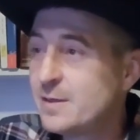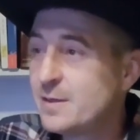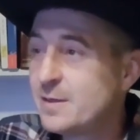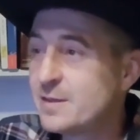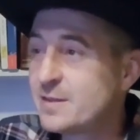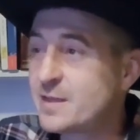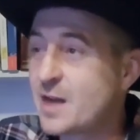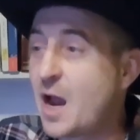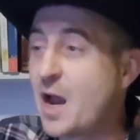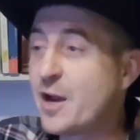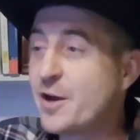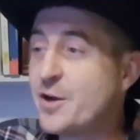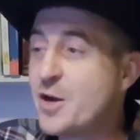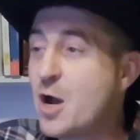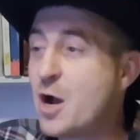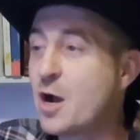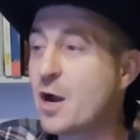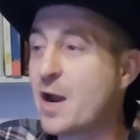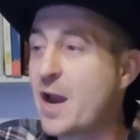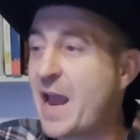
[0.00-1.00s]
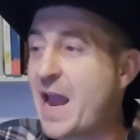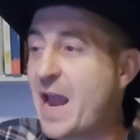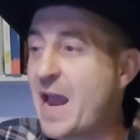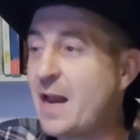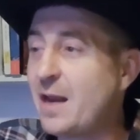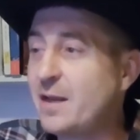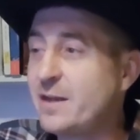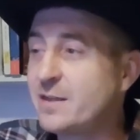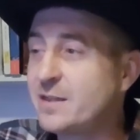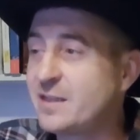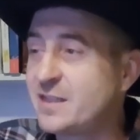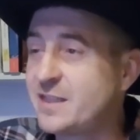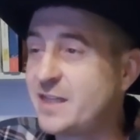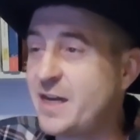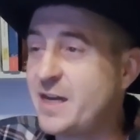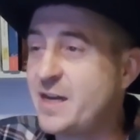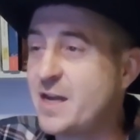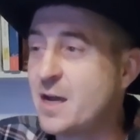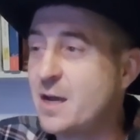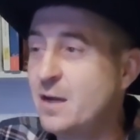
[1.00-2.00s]
Sayonara, Atlas.
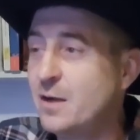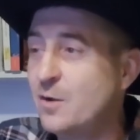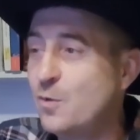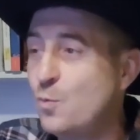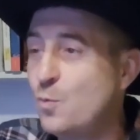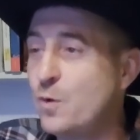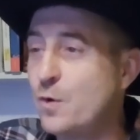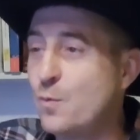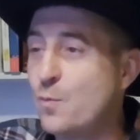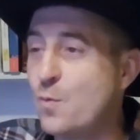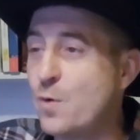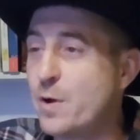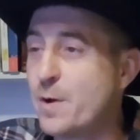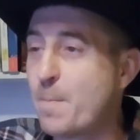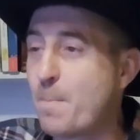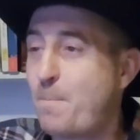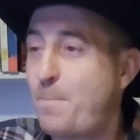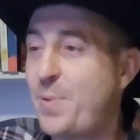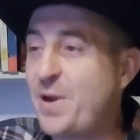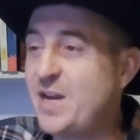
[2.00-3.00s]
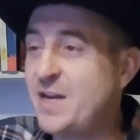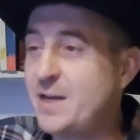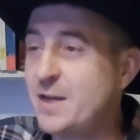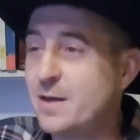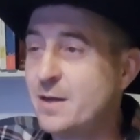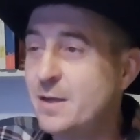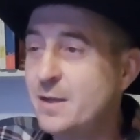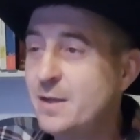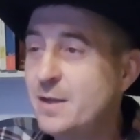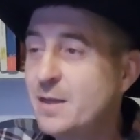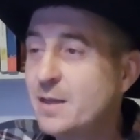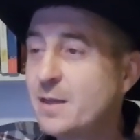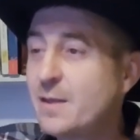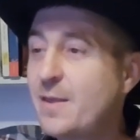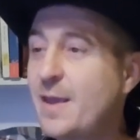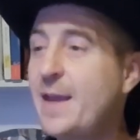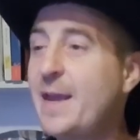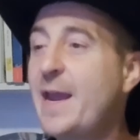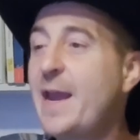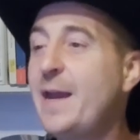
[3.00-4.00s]
See ya. Wouldn't want to be ya.
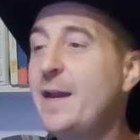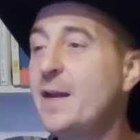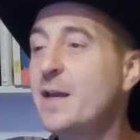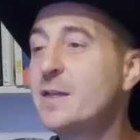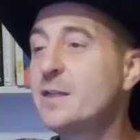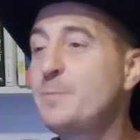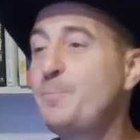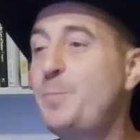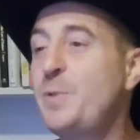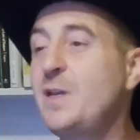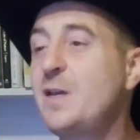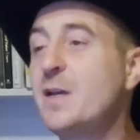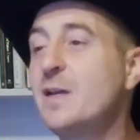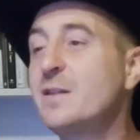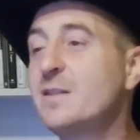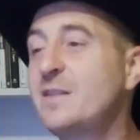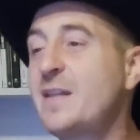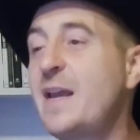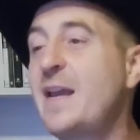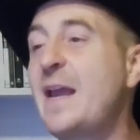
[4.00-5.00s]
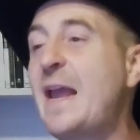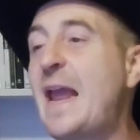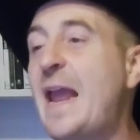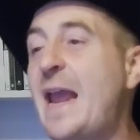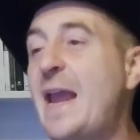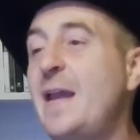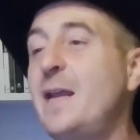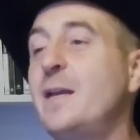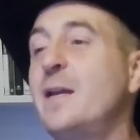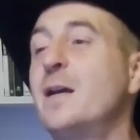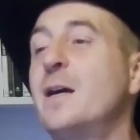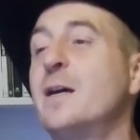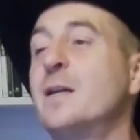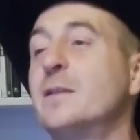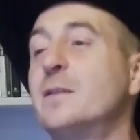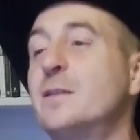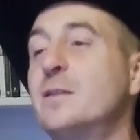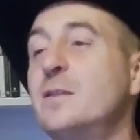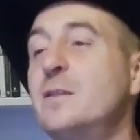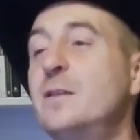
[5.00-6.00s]
They hate us because they ain't
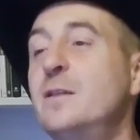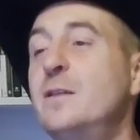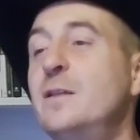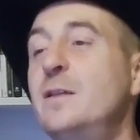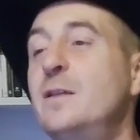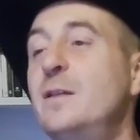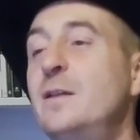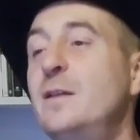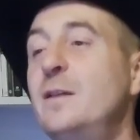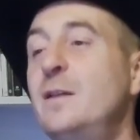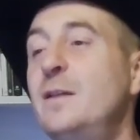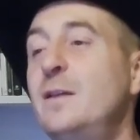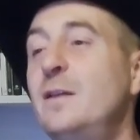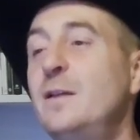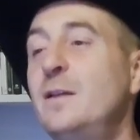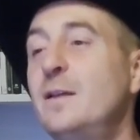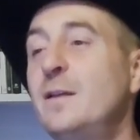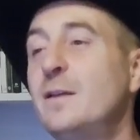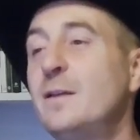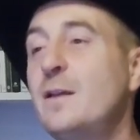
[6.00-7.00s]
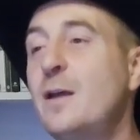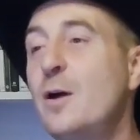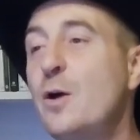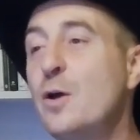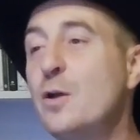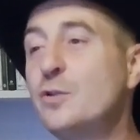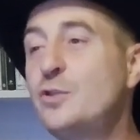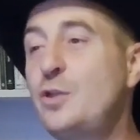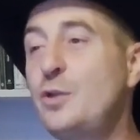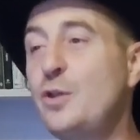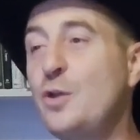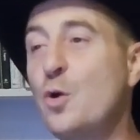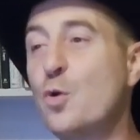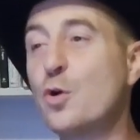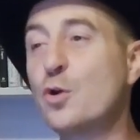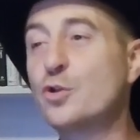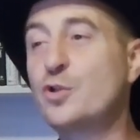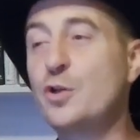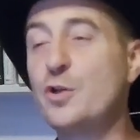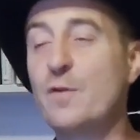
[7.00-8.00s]
us. Now on to the
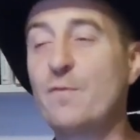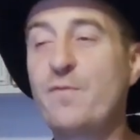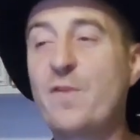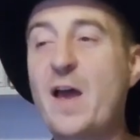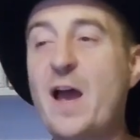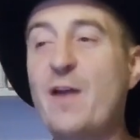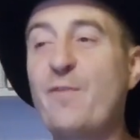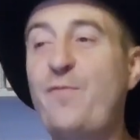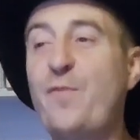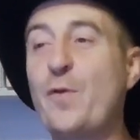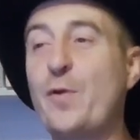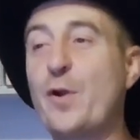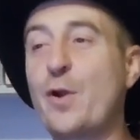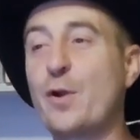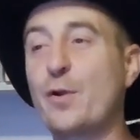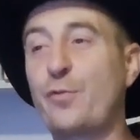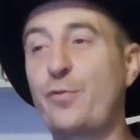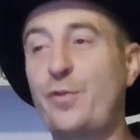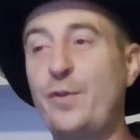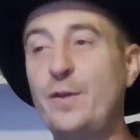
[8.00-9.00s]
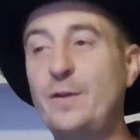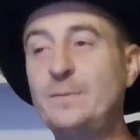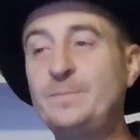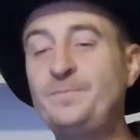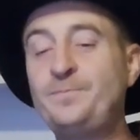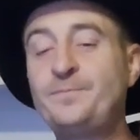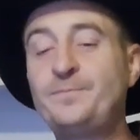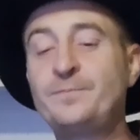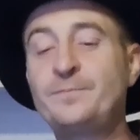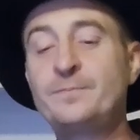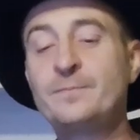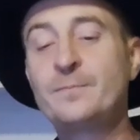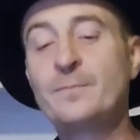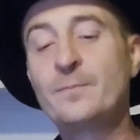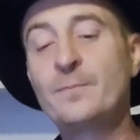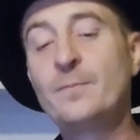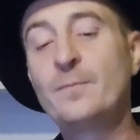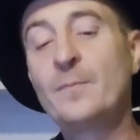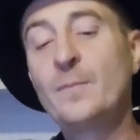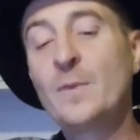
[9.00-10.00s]
origin of life on Earth.
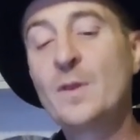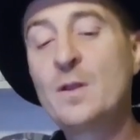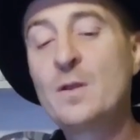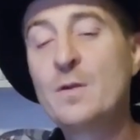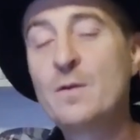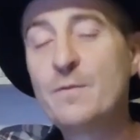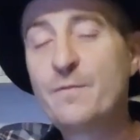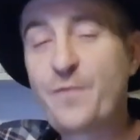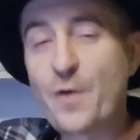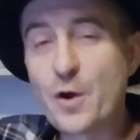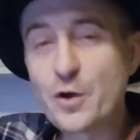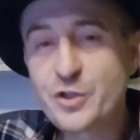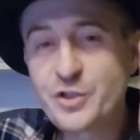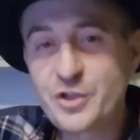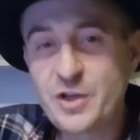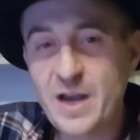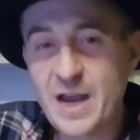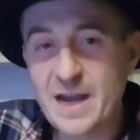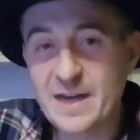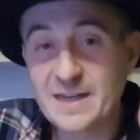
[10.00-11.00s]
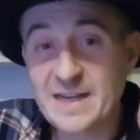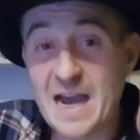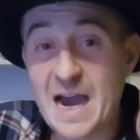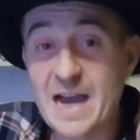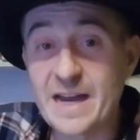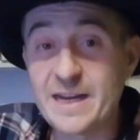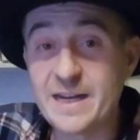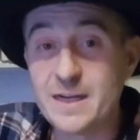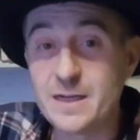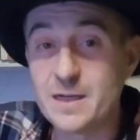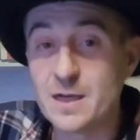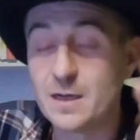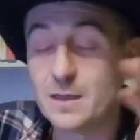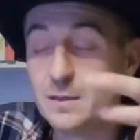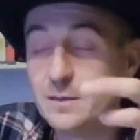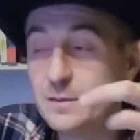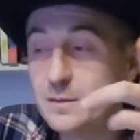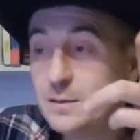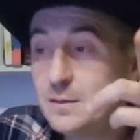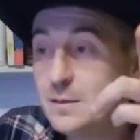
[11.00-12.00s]
First you had Gaia.
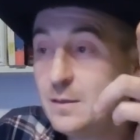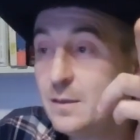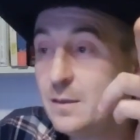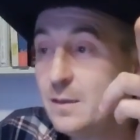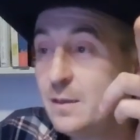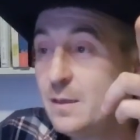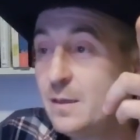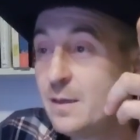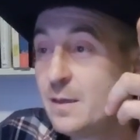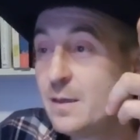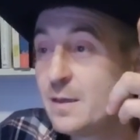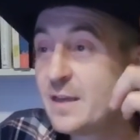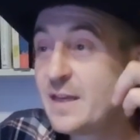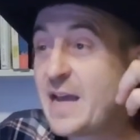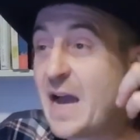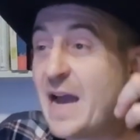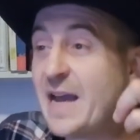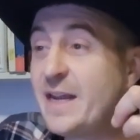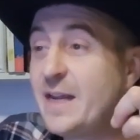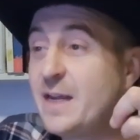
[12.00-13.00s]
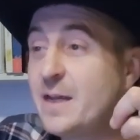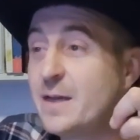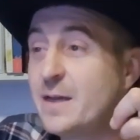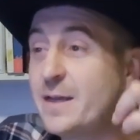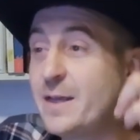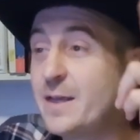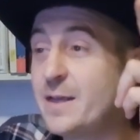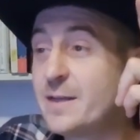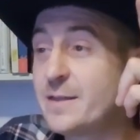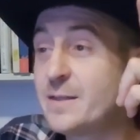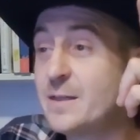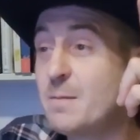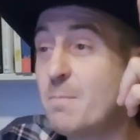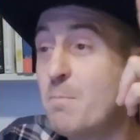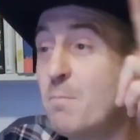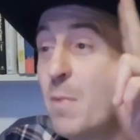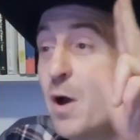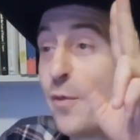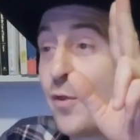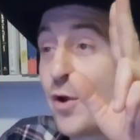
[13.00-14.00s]
Gaia is
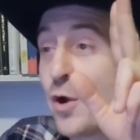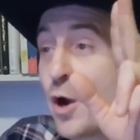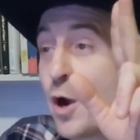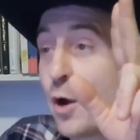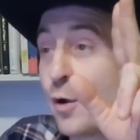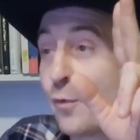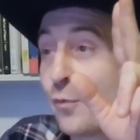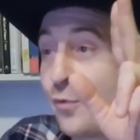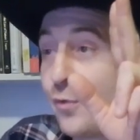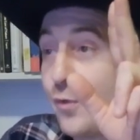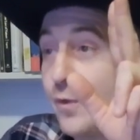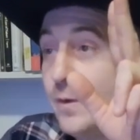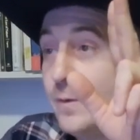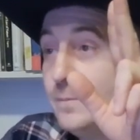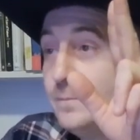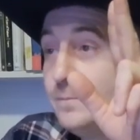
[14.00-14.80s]
Mother Earth.